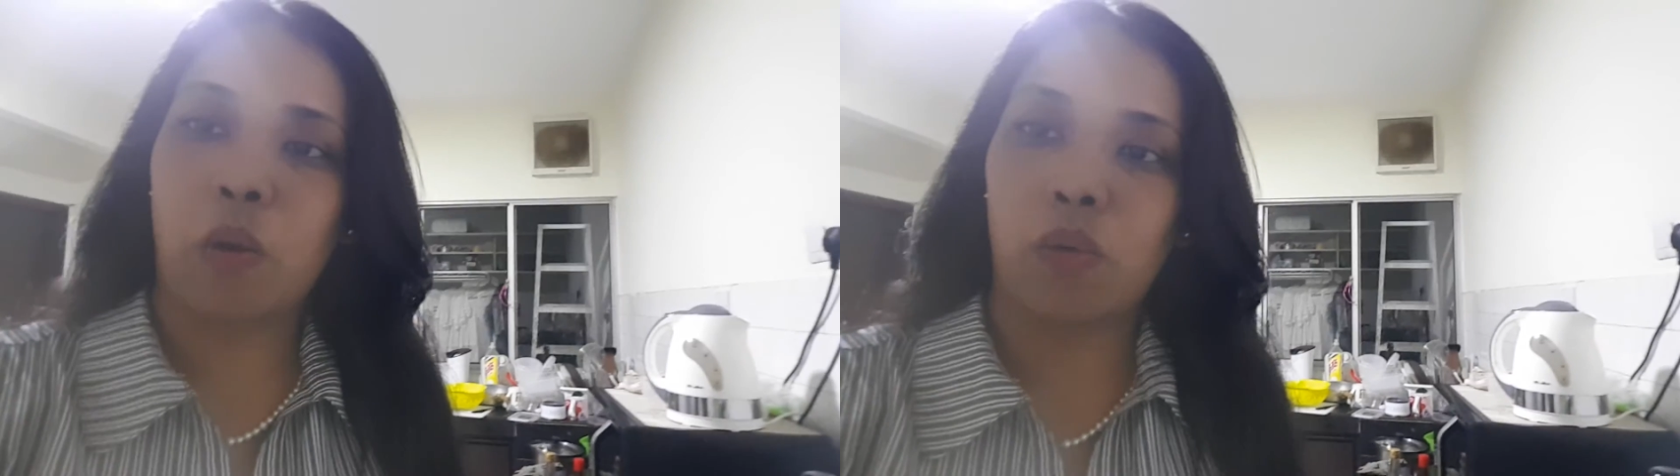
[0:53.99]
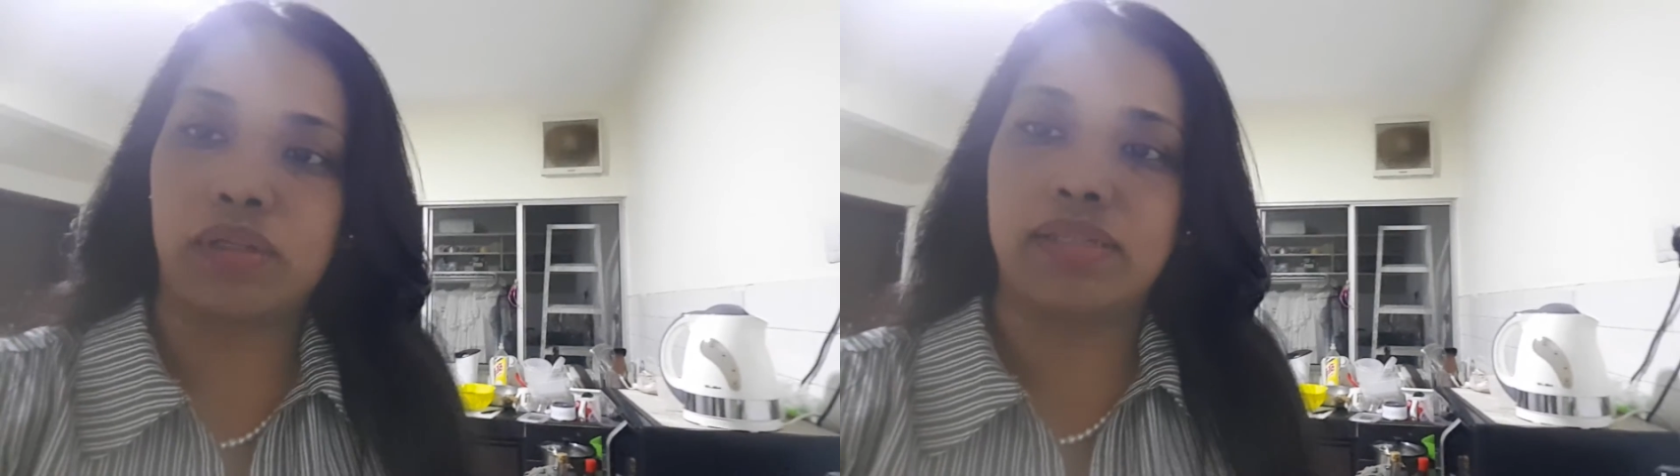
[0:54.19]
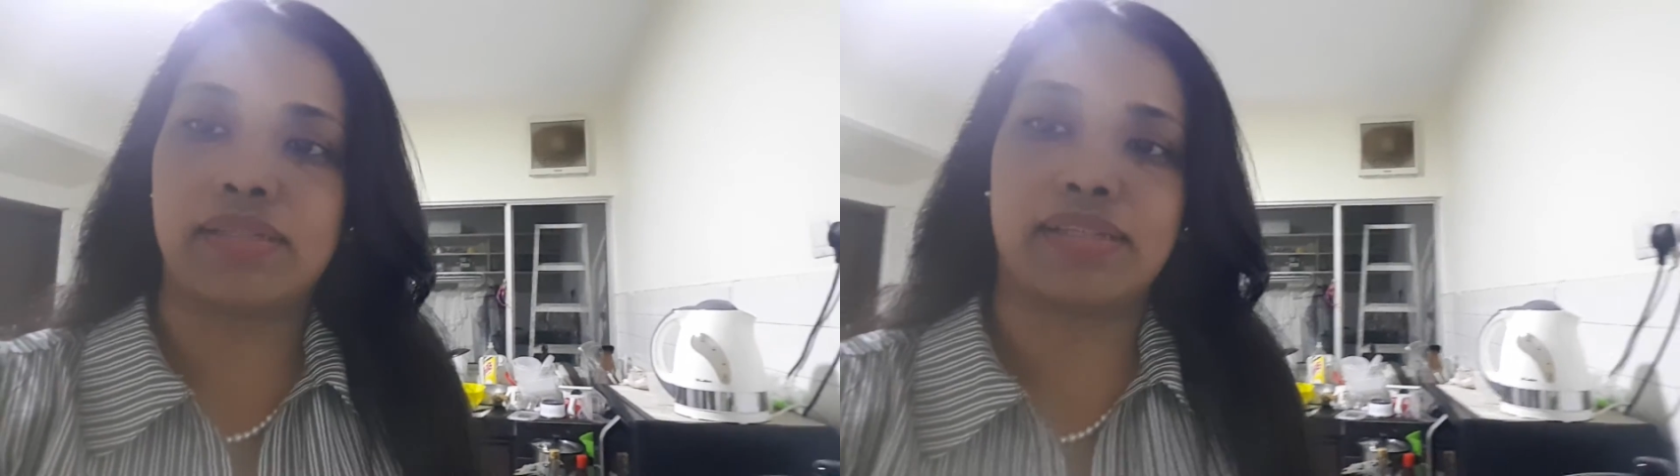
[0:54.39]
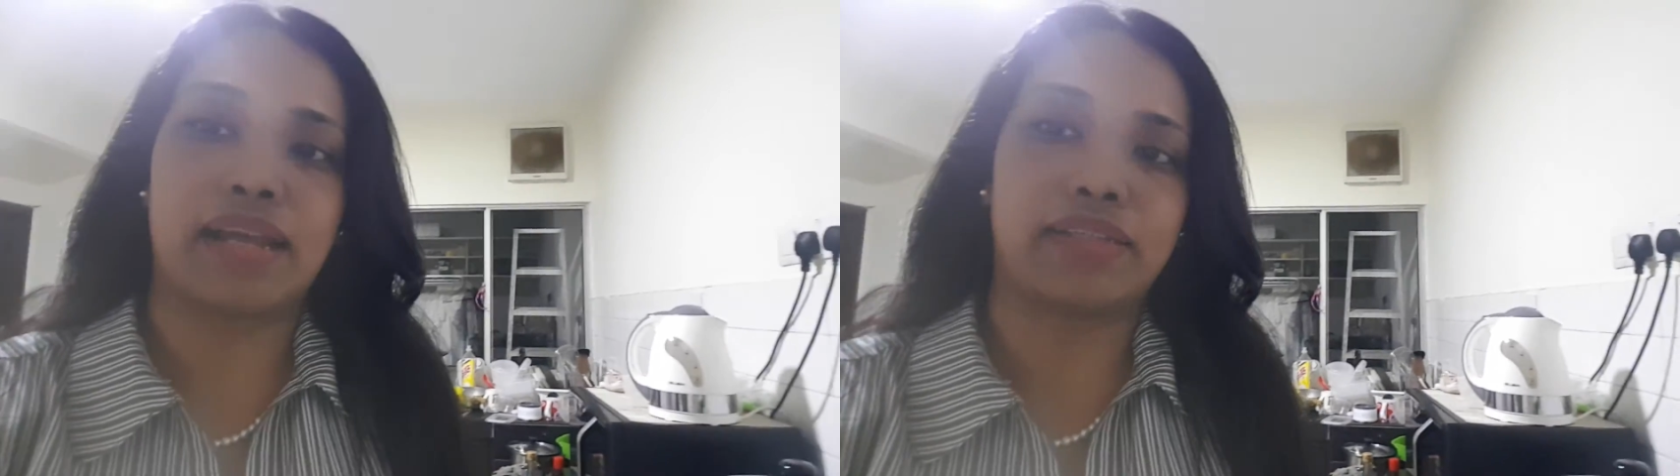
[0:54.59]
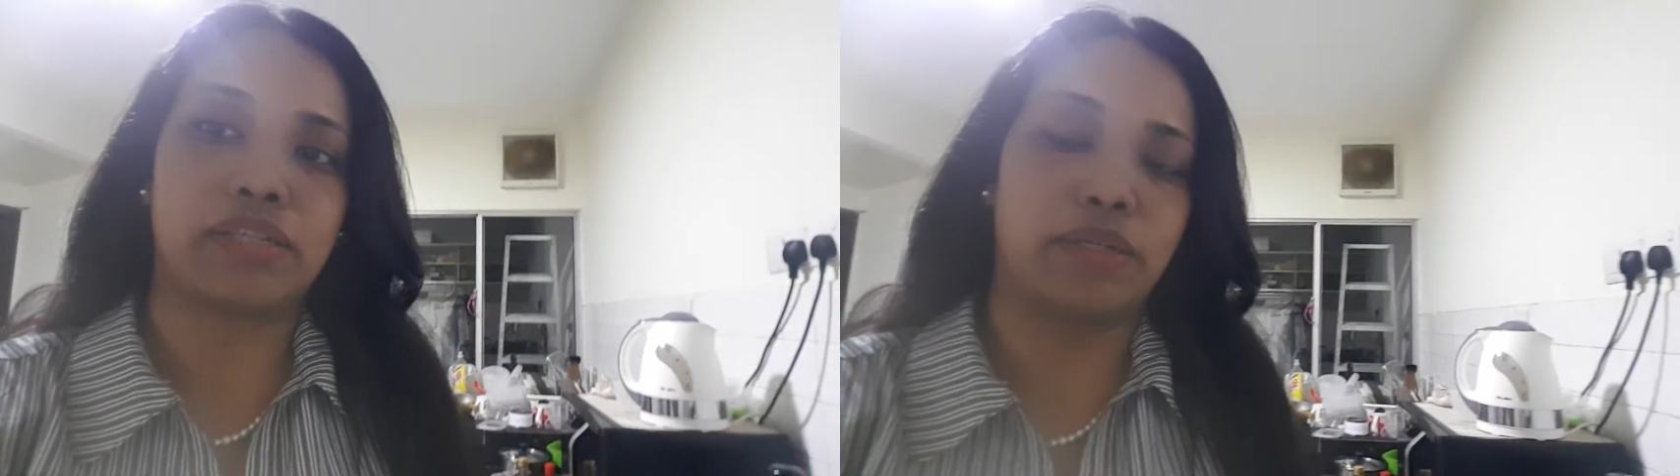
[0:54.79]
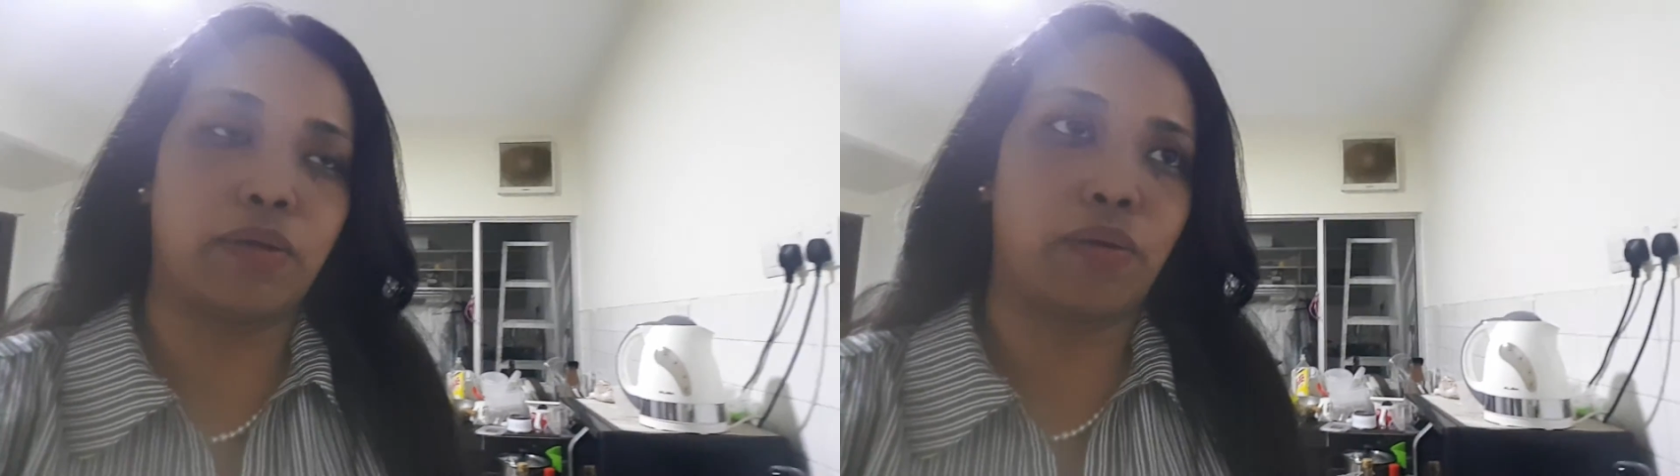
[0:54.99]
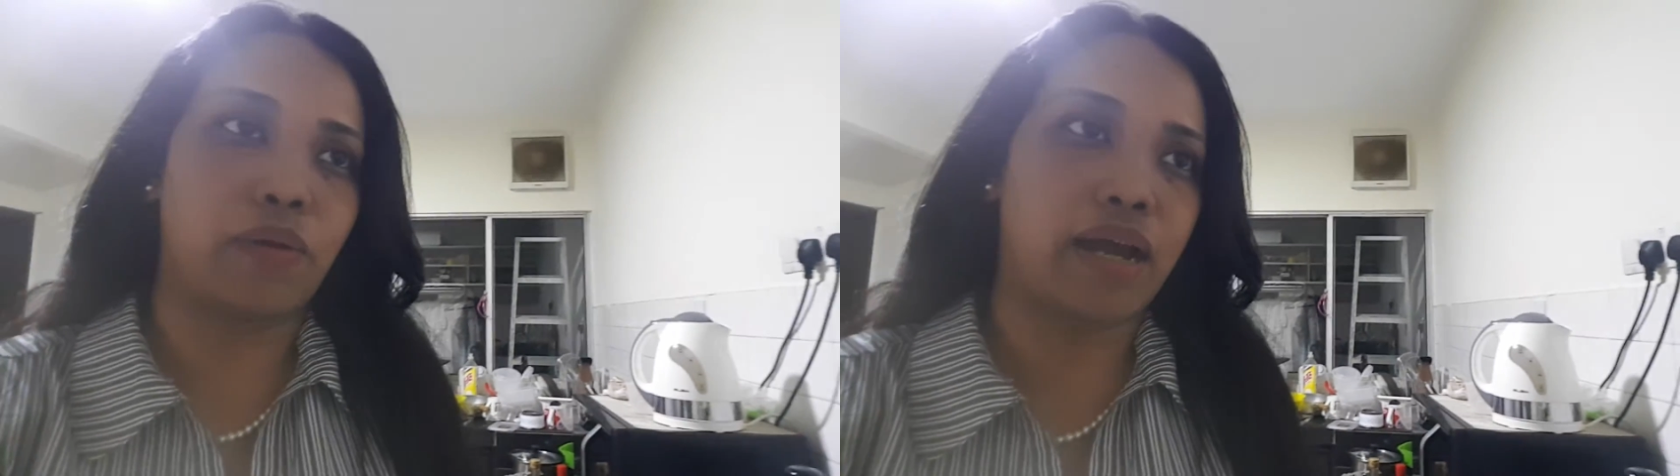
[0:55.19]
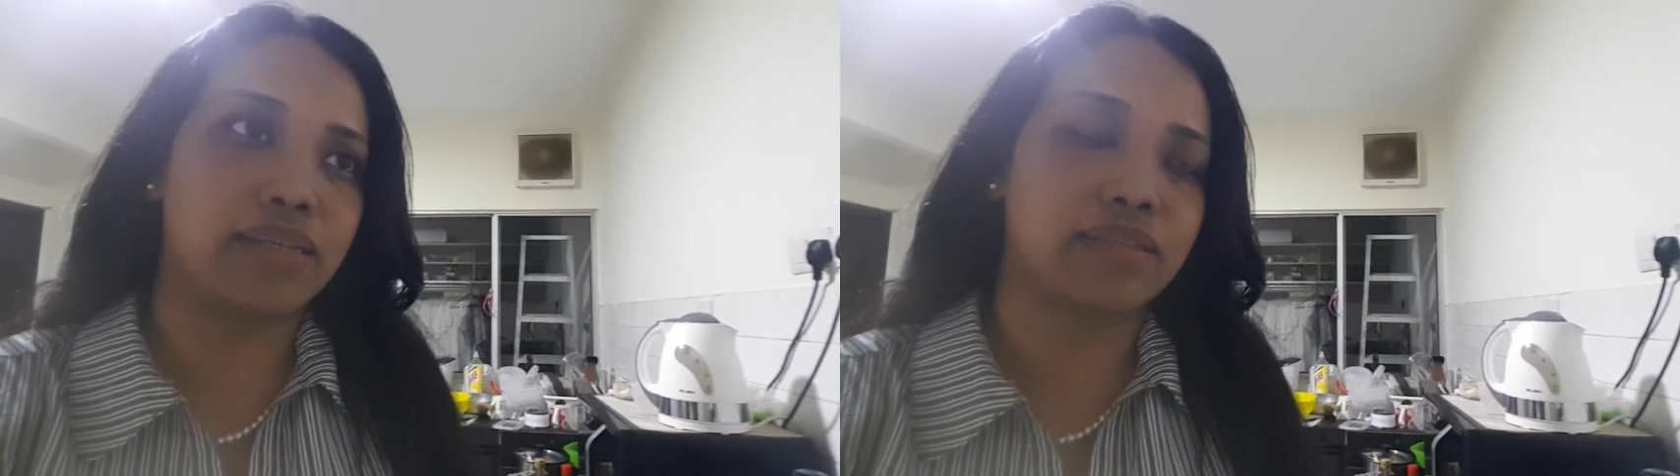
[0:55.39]
cold desserts like
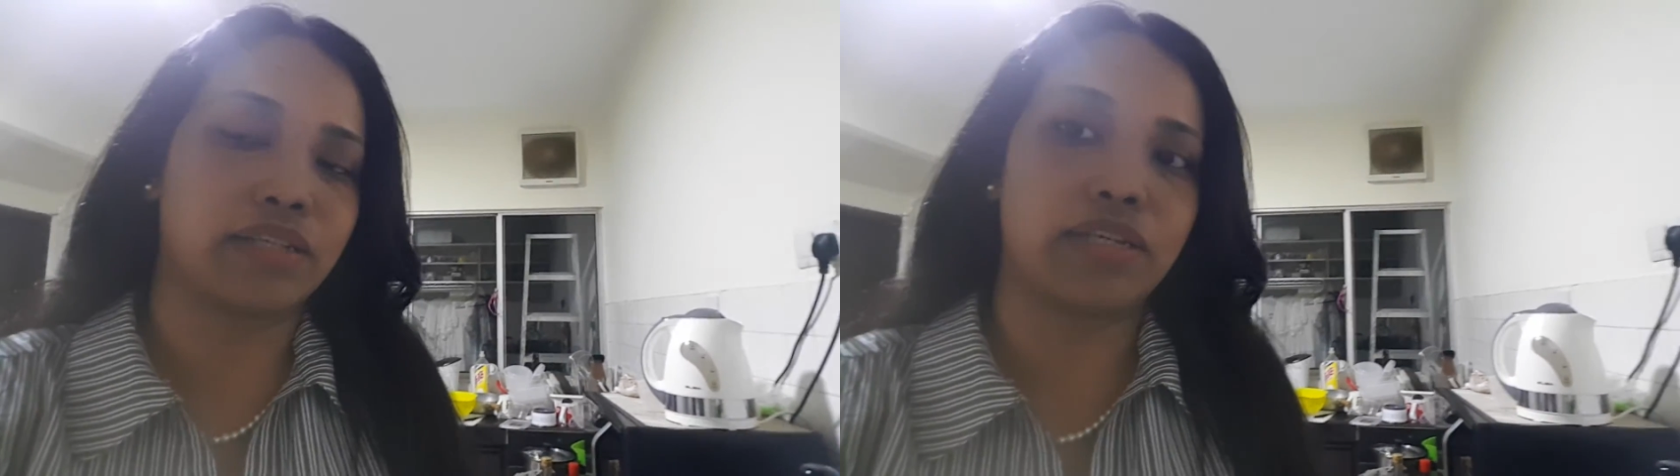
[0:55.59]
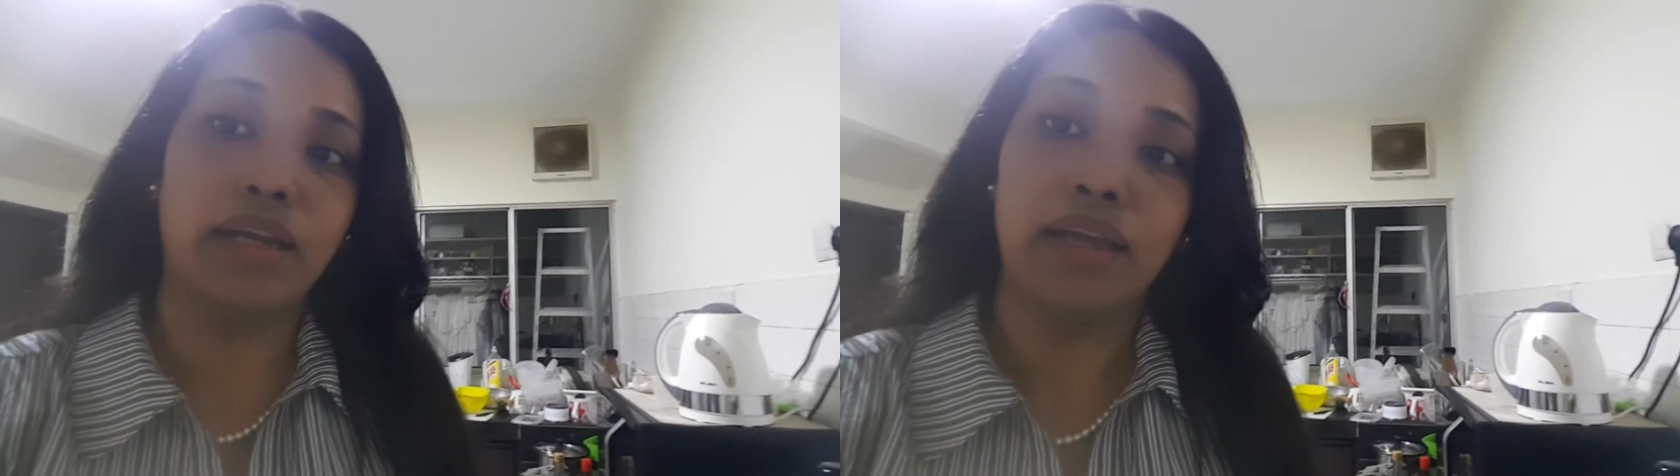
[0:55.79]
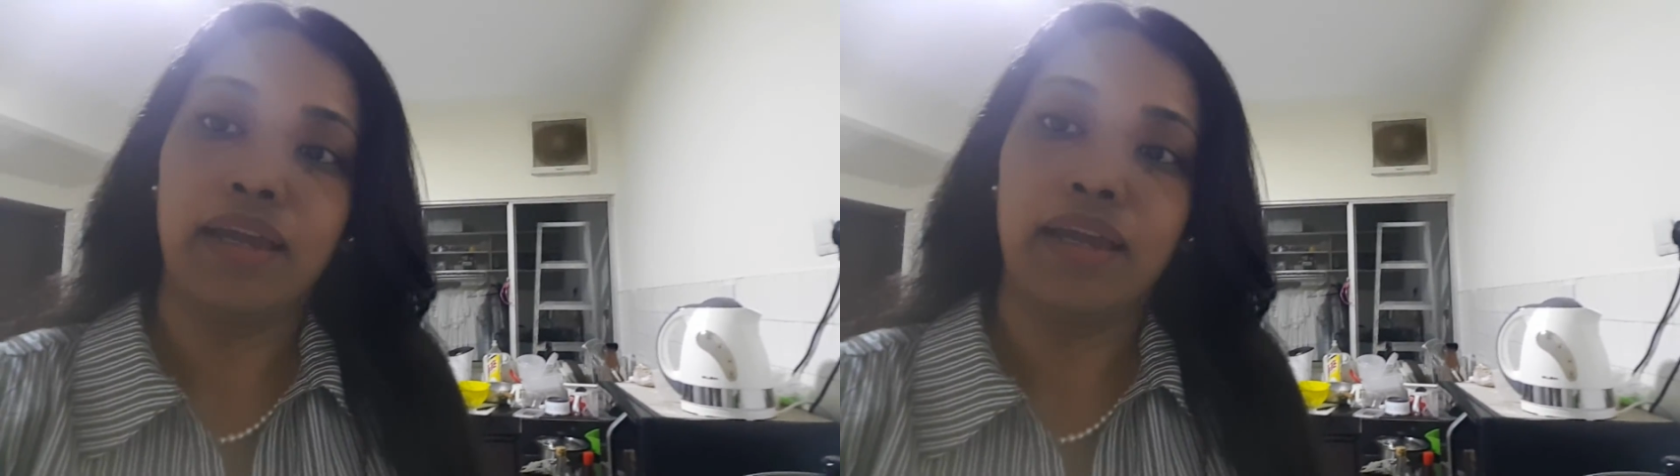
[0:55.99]
chendol or ice kacang,